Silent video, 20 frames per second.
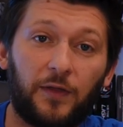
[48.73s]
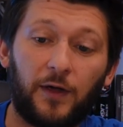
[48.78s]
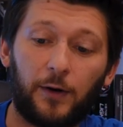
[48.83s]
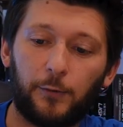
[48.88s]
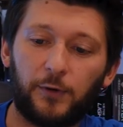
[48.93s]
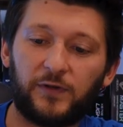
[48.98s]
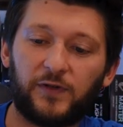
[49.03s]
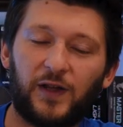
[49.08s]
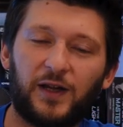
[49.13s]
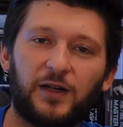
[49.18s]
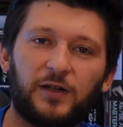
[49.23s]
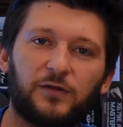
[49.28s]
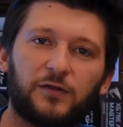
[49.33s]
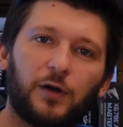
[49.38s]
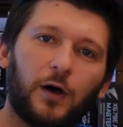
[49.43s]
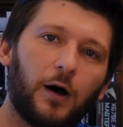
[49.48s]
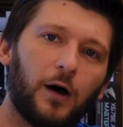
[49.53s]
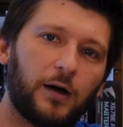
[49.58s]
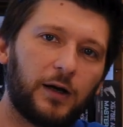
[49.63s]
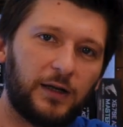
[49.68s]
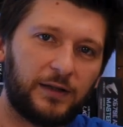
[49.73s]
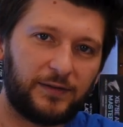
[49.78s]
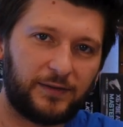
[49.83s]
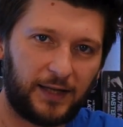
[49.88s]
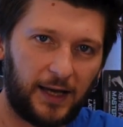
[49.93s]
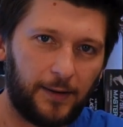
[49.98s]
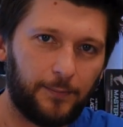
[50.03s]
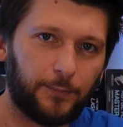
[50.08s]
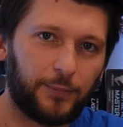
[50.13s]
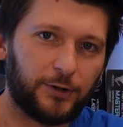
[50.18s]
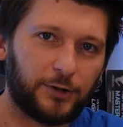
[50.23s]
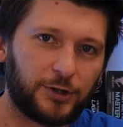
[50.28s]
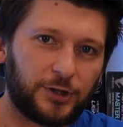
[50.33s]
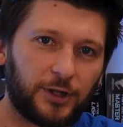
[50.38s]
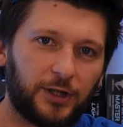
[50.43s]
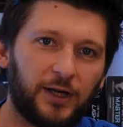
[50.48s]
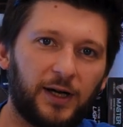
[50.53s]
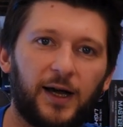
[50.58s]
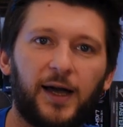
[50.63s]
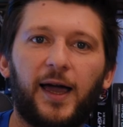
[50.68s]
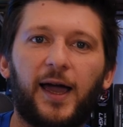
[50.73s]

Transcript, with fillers: there is a target temperature